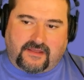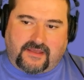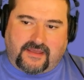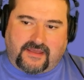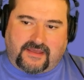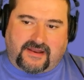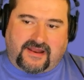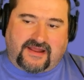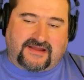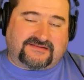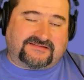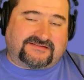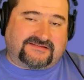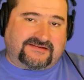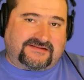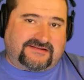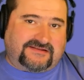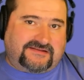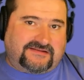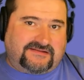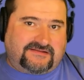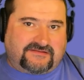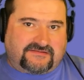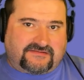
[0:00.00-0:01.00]
And
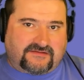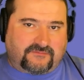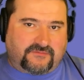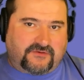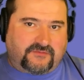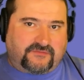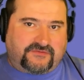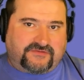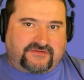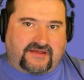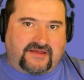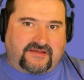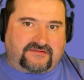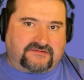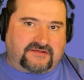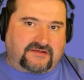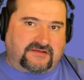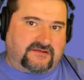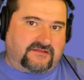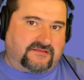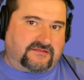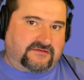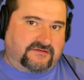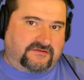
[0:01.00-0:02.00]
actually, someone was
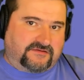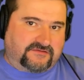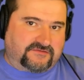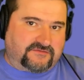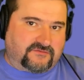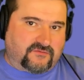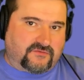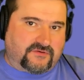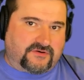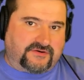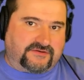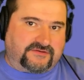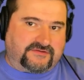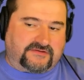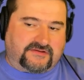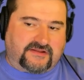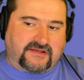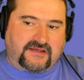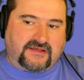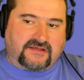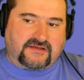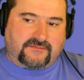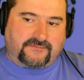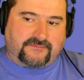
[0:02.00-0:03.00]
asking in the Discord
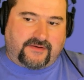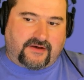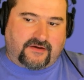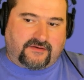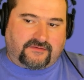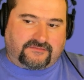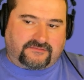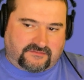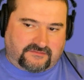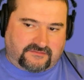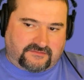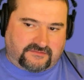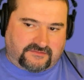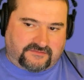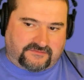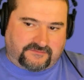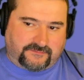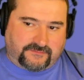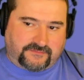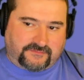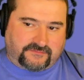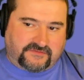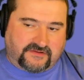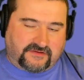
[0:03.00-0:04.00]
today about the
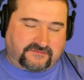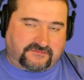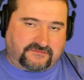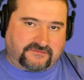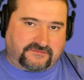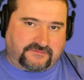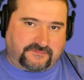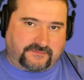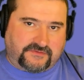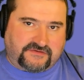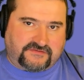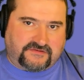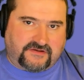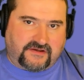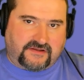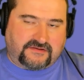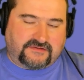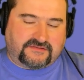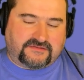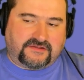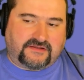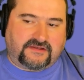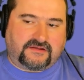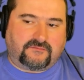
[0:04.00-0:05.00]
text to speech kind
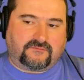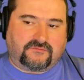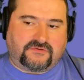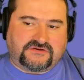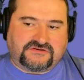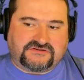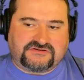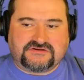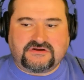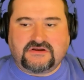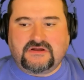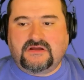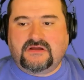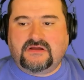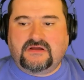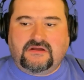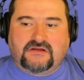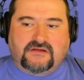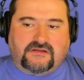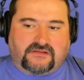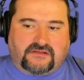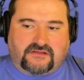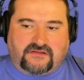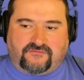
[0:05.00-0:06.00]
of thing, which
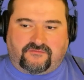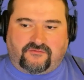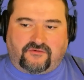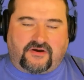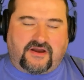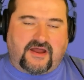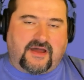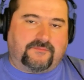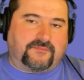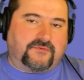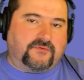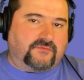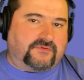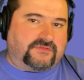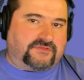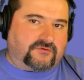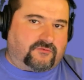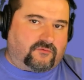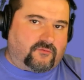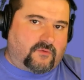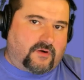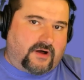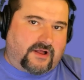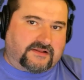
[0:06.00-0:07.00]
if you're happy with
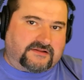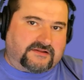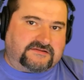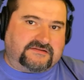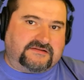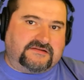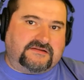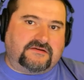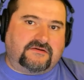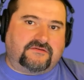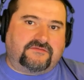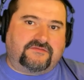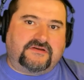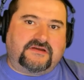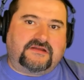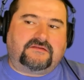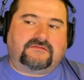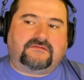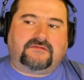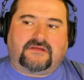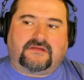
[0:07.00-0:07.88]
the quality of it,